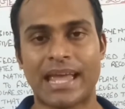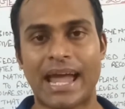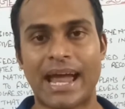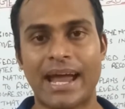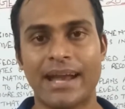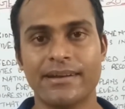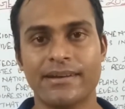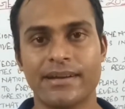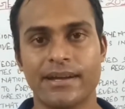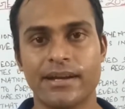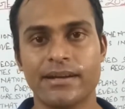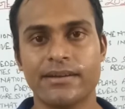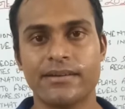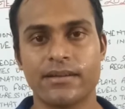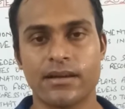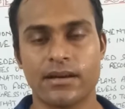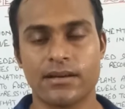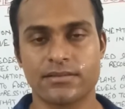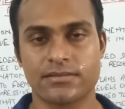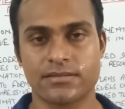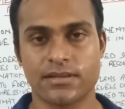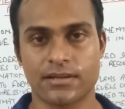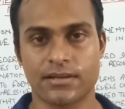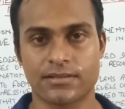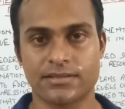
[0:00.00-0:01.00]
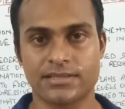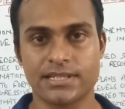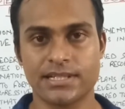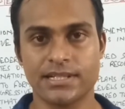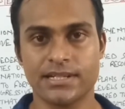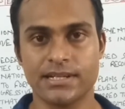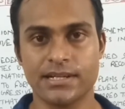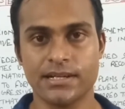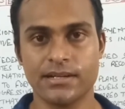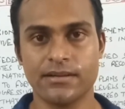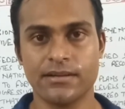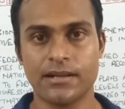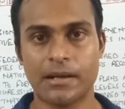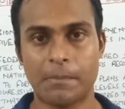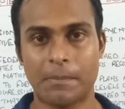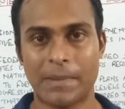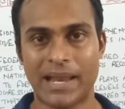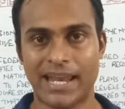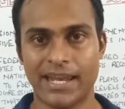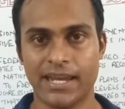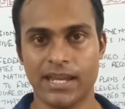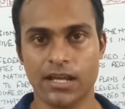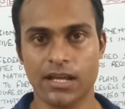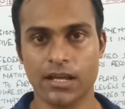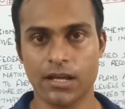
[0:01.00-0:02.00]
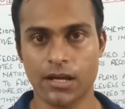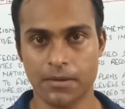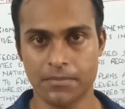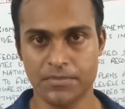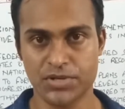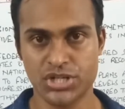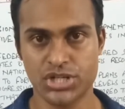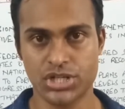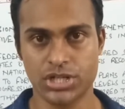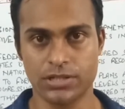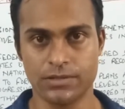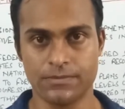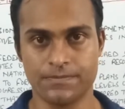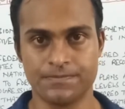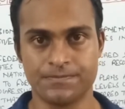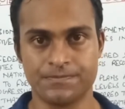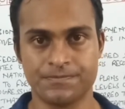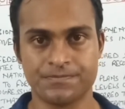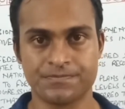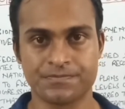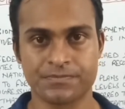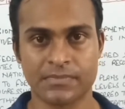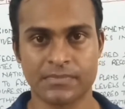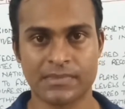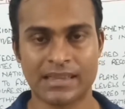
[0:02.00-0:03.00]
and it succeeded Planning Commission.